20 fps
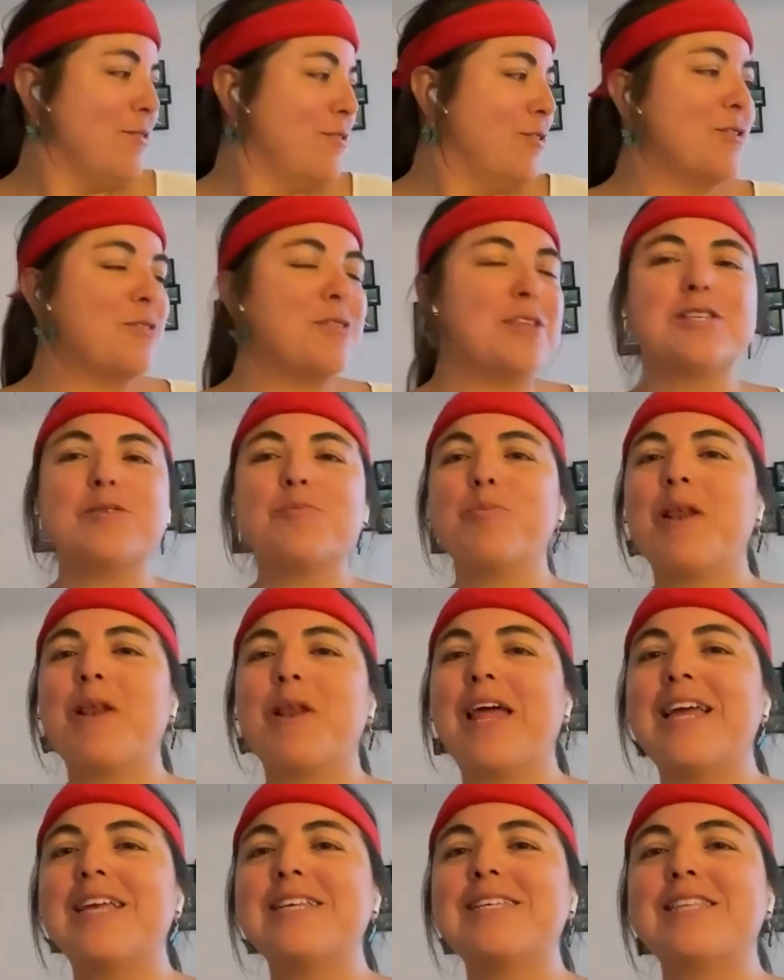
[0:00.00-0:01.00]
to this
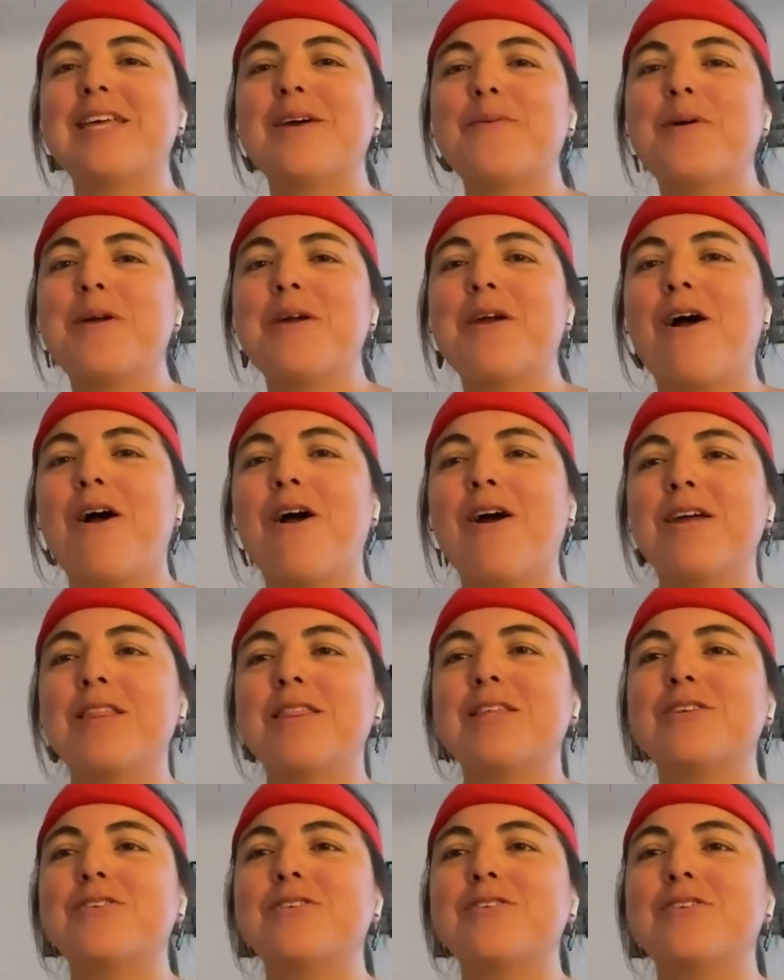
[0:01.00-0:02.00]
place that we are in
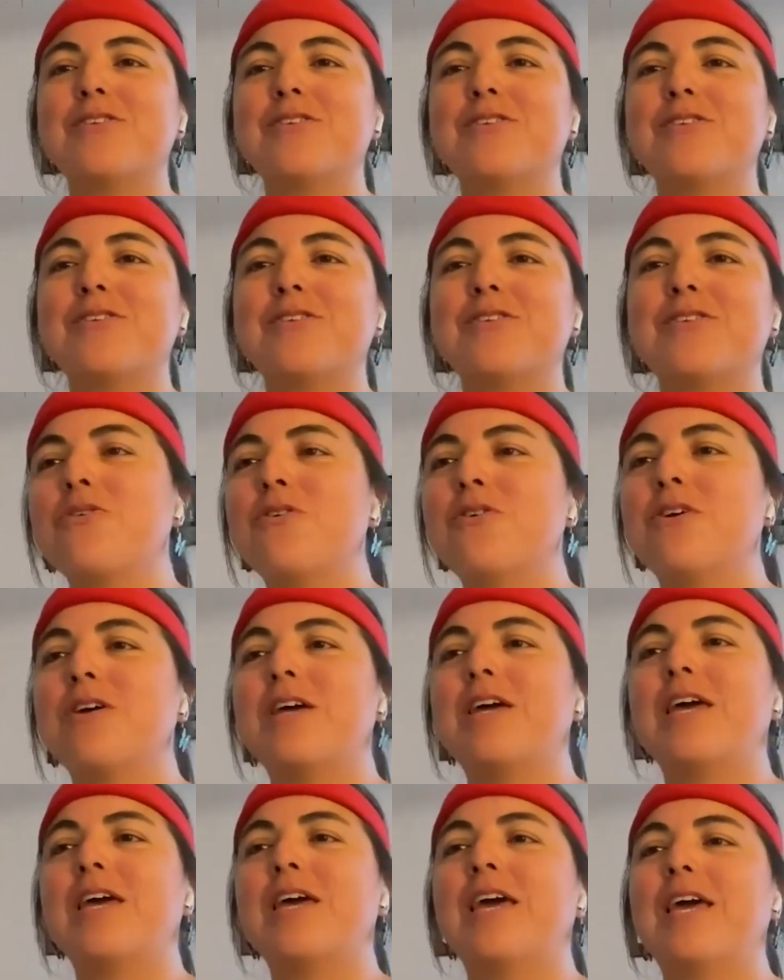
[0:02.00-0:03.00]
this circle.
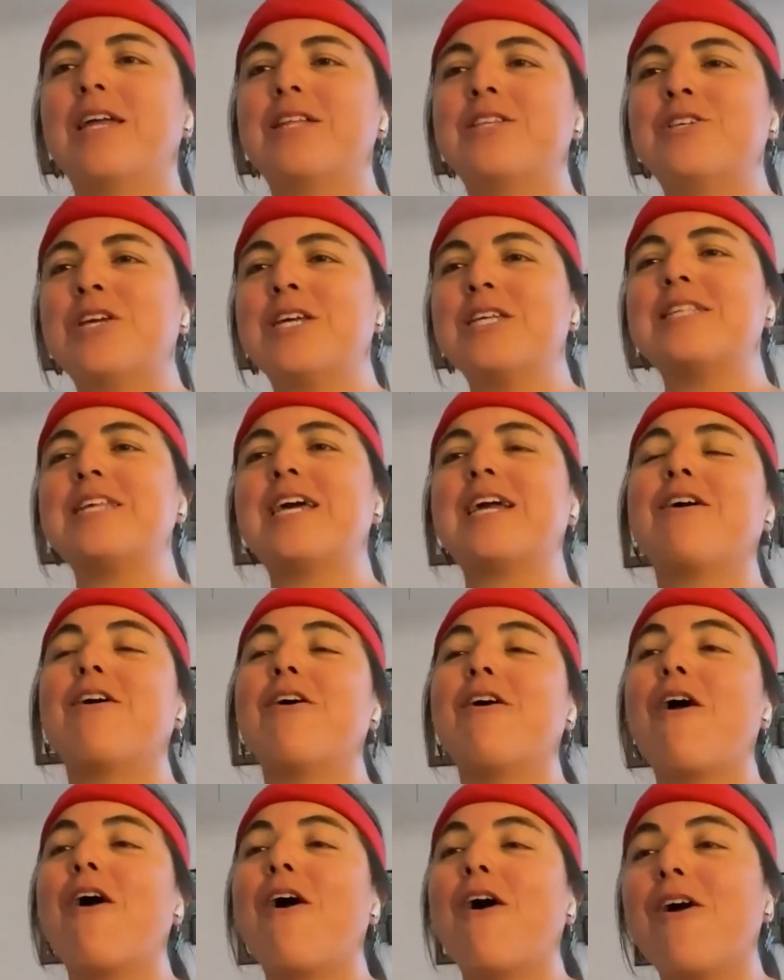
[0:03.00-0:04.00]
And just like
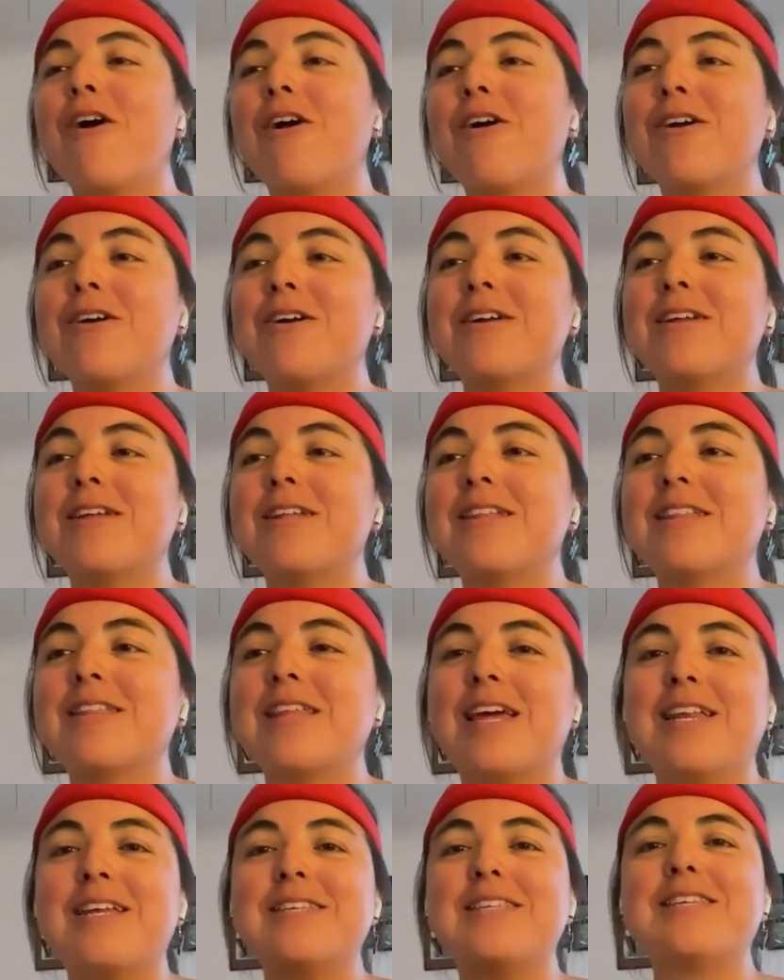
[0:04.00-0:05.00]
our heart
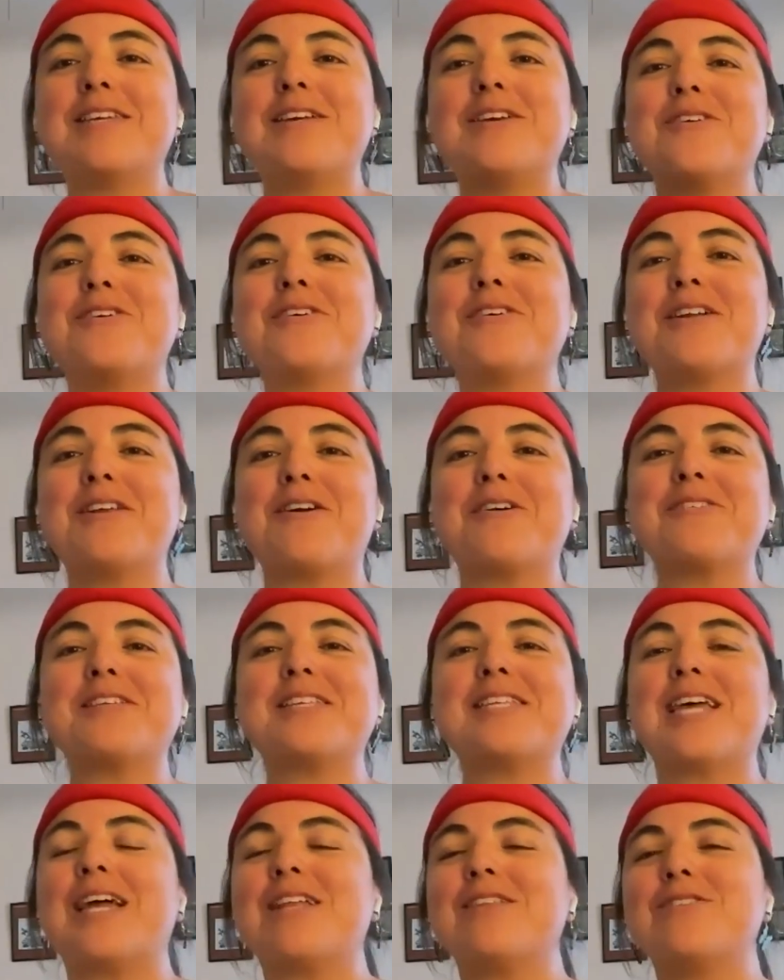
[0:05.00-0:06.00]
that is here in our
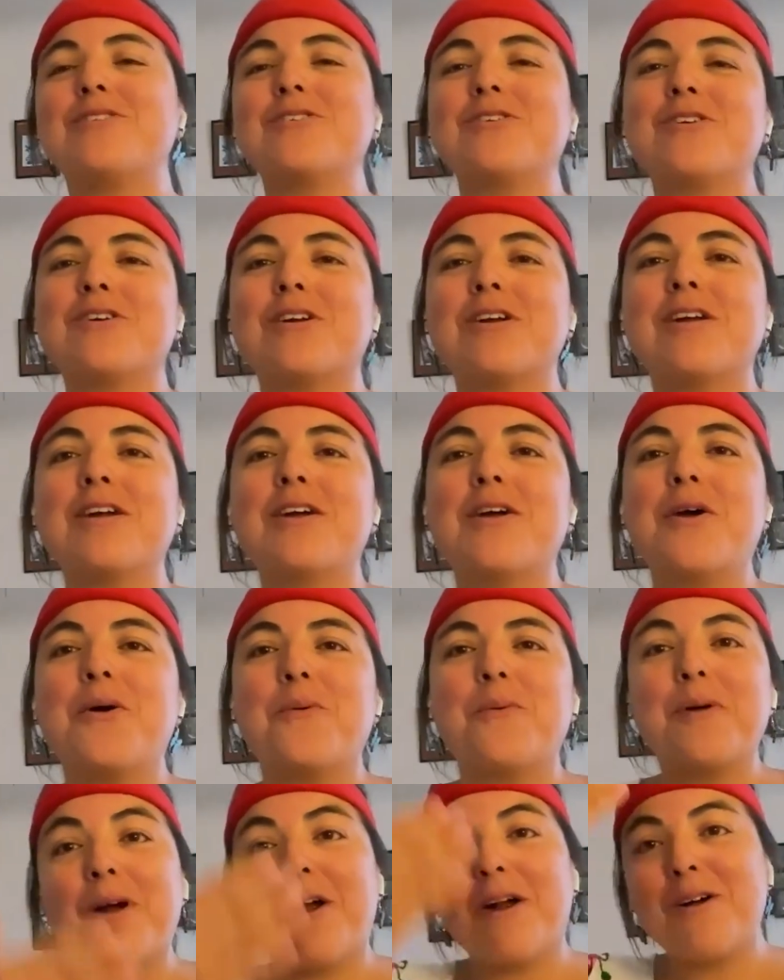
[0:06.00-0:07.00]
center,
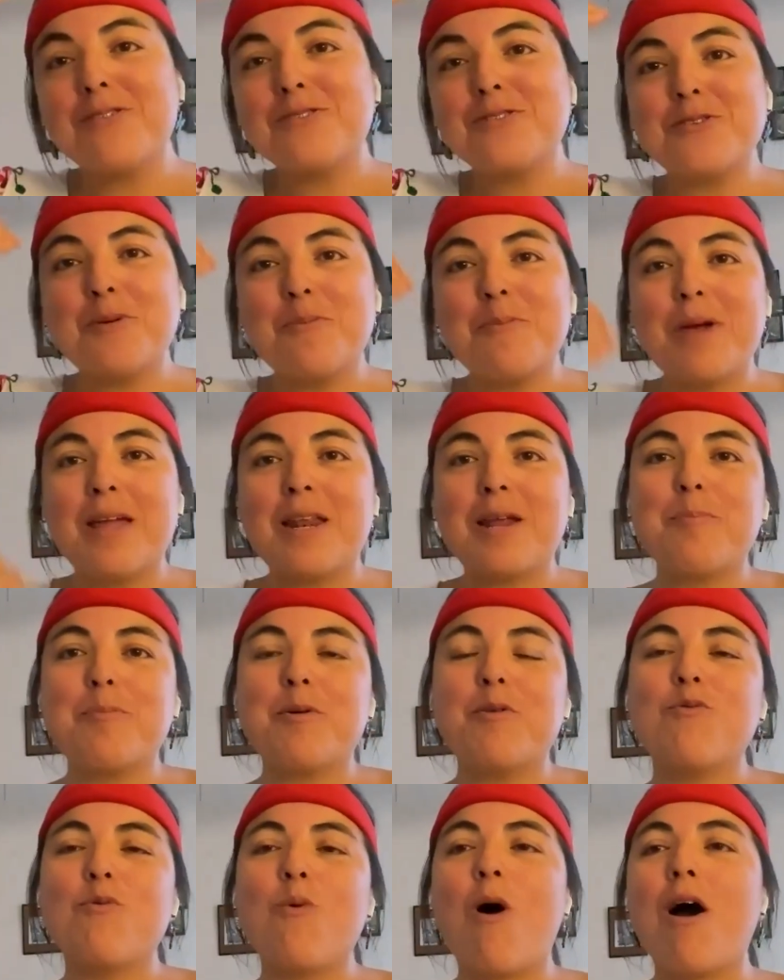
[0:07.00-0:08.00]
we are also made up
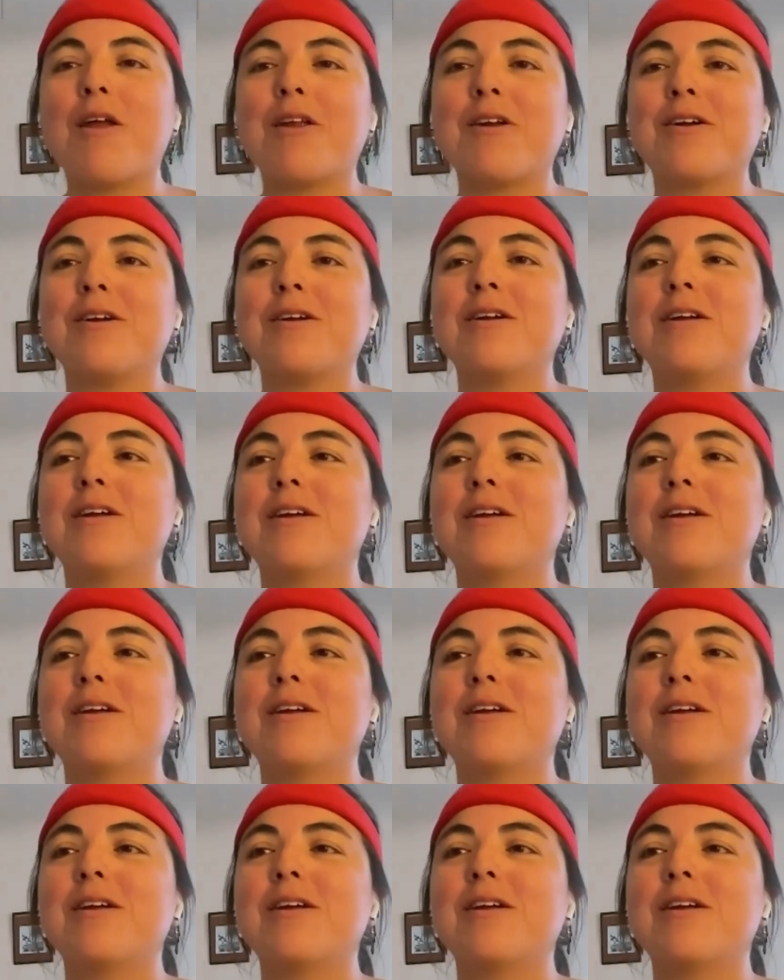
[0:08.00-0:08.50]
of water.